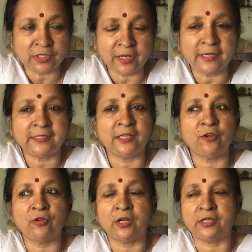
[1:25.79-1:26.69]
Let's say
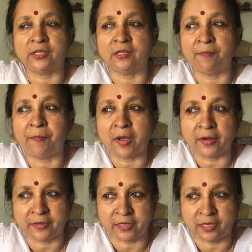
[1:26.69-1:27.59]
you're at a
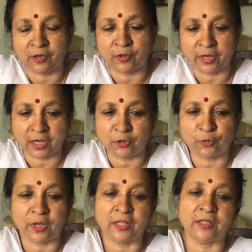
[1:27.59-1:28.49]
party or get
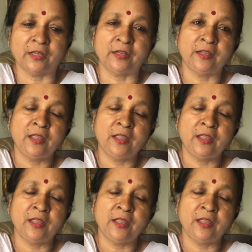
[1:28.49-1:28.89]
together,